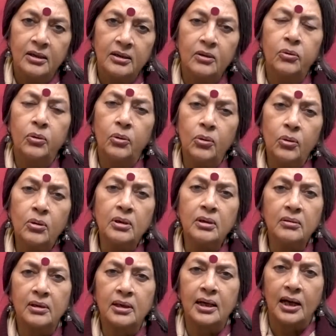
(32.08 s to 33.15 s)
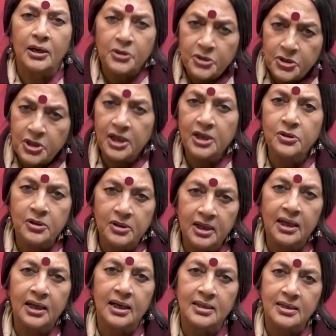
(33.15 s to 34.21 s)
The whole country
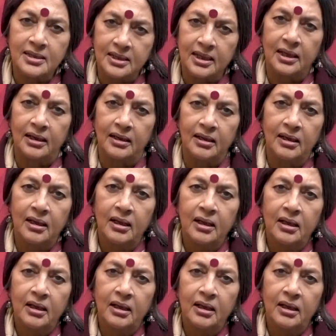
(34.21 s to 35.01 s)
today has seen